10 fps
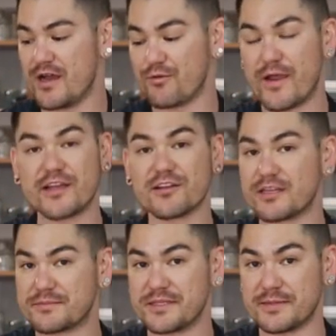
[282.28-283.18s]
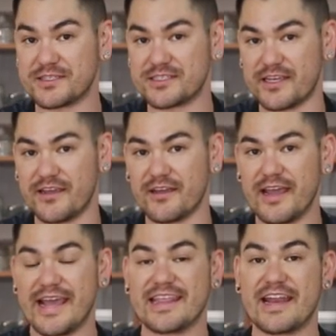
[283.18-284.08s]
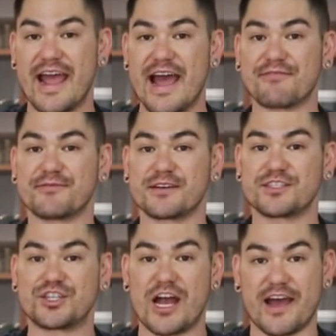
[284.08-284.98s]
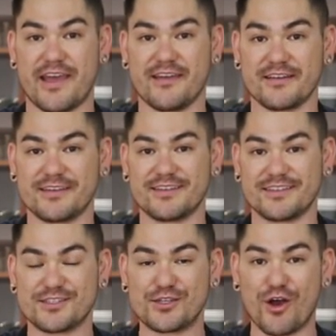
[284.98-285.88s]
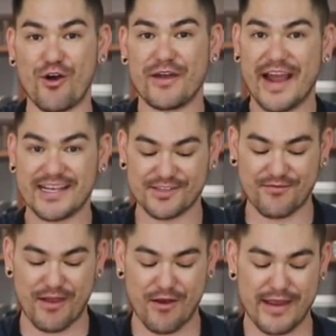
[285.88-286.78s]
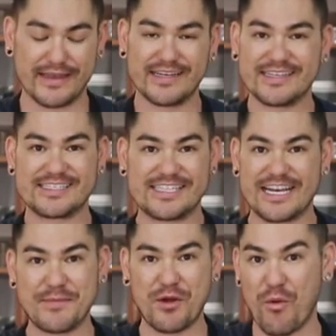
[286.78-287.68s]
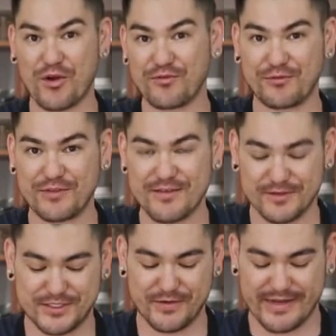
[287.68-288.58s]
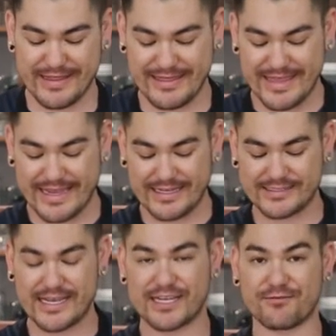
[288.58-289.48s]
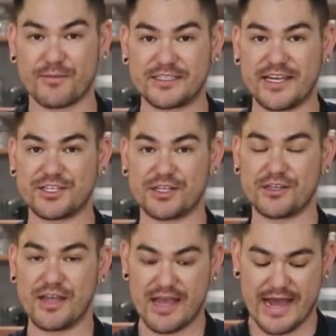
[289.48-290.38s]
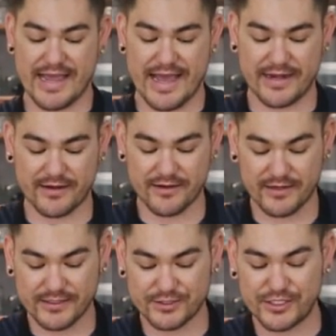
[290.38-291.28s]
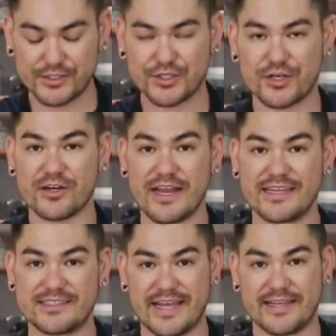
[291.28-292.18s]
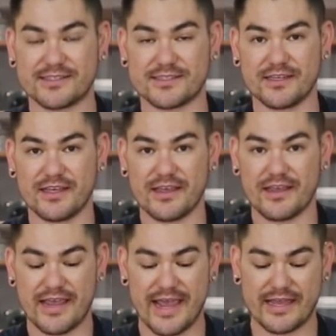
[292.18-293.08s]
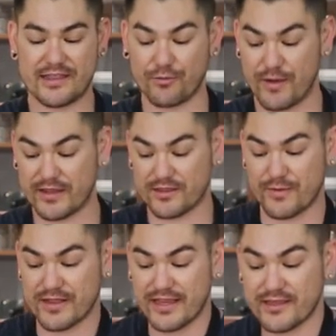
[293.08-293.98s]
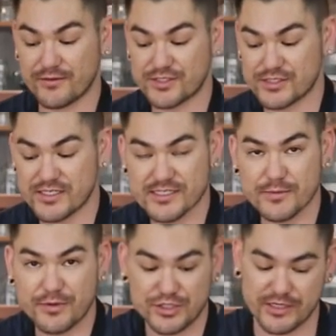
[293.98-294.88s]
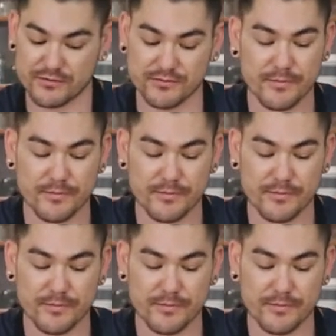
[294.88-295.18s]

regular Lipton tea and then half chai. So it has a very cinnamon, wonderful flavor to it. And then the second fermentation, I added ginger and dates, and it was just this kombucha,